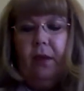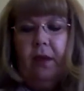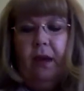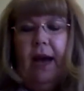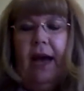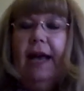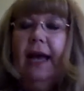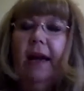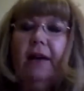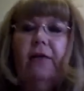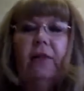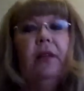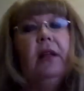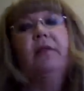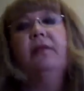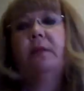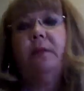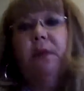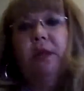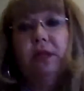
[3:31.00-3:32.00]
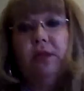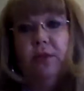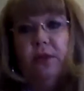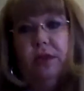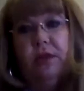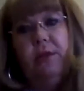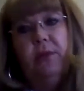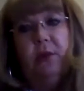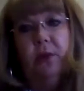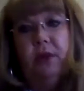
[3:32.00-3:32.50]
I have 11
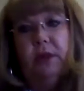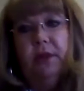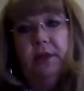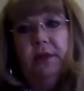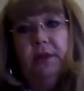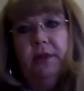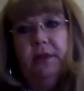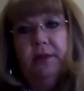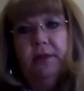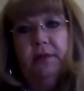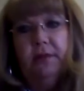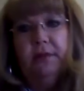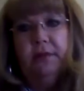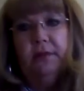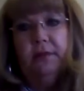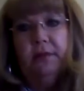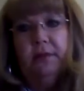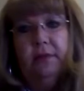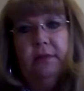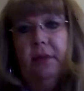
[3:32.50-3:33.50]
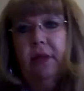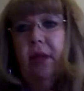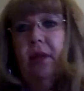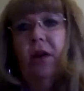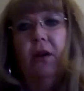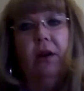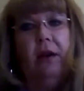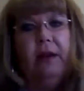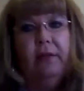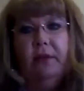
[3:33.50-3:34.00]
Pinterest boards that
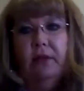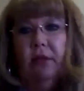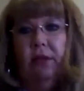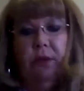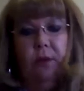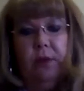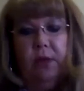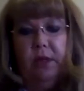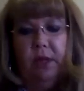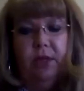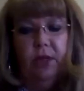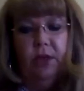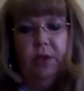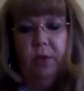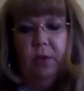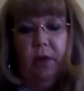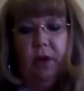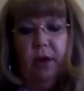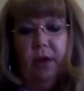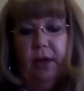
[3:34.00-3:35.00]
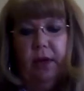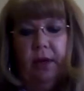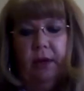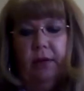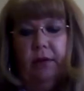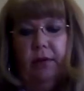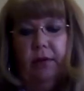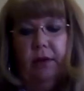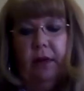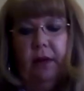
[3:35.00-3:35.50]
all have to do with digital
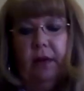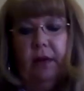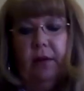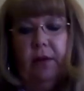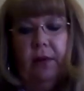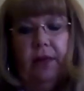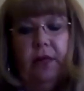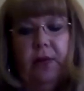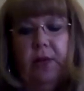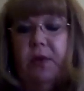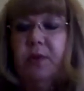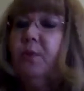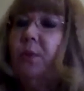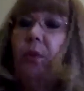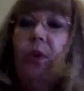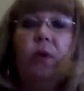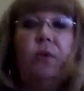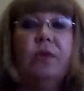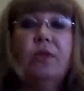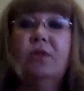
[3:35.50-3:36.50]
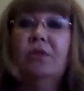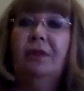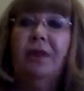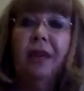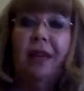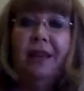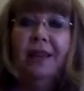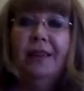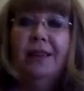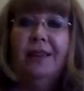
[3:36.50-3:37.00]
marketing. My newest board was
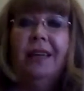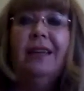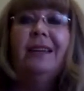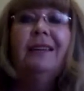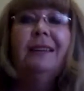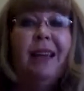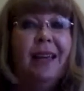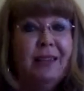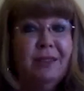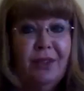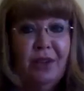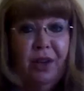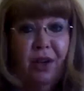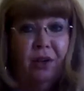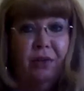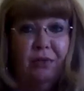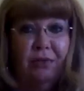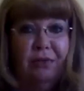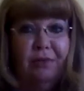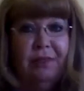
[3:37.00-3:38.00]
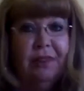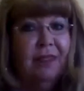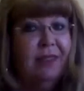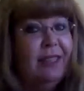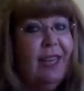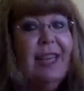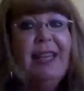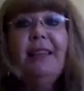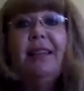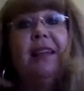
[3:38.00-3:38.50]
created 10 days ago,
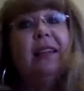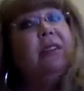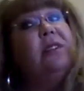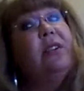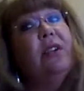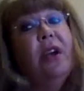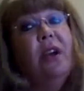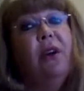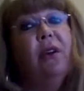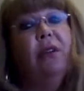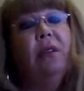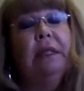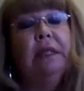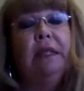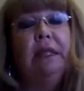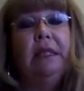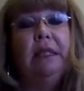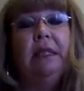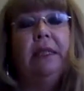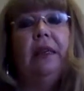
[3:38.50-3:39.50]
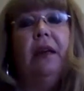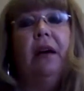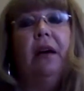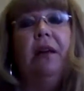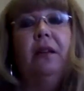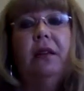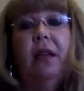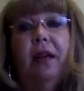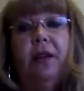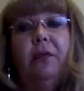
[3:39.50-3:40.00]
just 10 days ago.
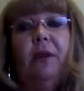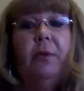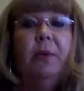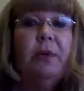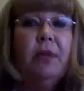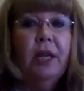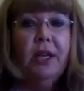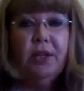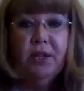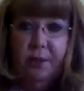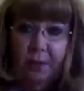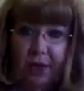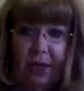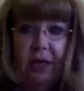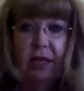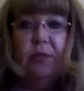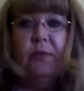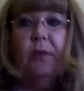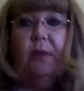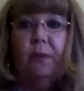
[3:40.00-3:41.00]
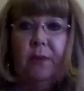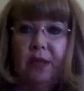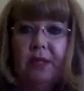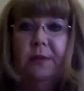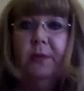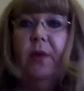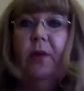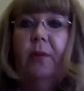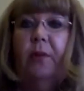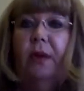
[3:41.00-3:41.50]
Online Reputation Management,
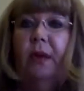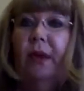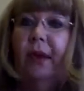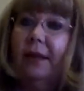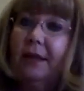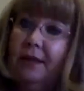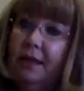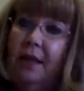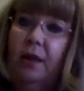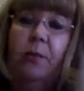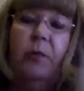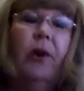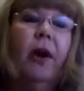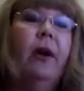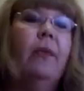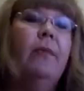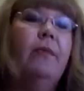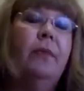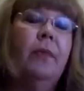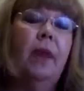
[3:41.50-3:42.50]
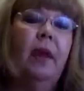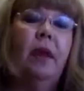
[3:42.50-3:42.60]
Pittsburgh, PA, Tina Brown.